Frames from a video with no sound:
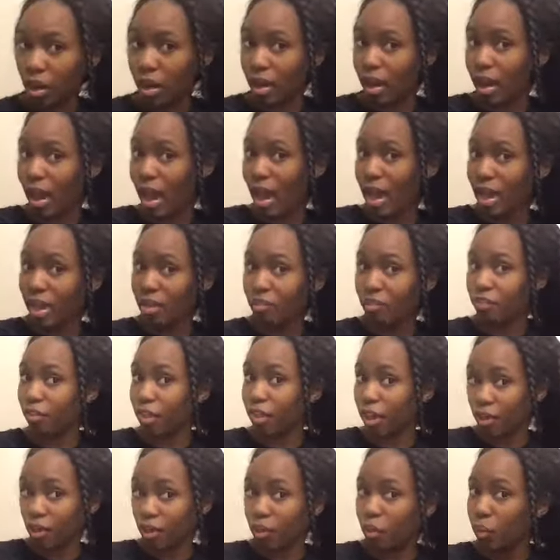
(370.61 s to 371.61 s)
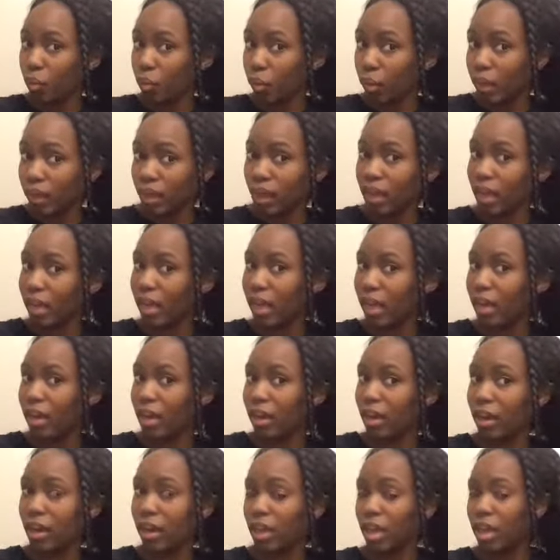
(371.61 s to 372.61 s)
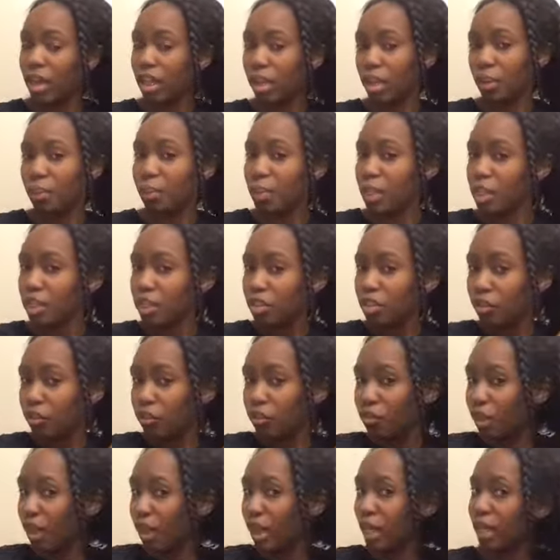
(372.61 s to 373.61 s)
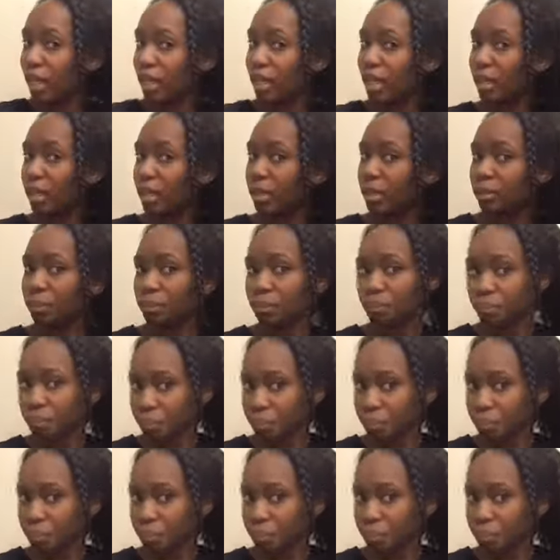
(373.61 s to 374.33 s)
I had a friend who went there, the Pennsylvania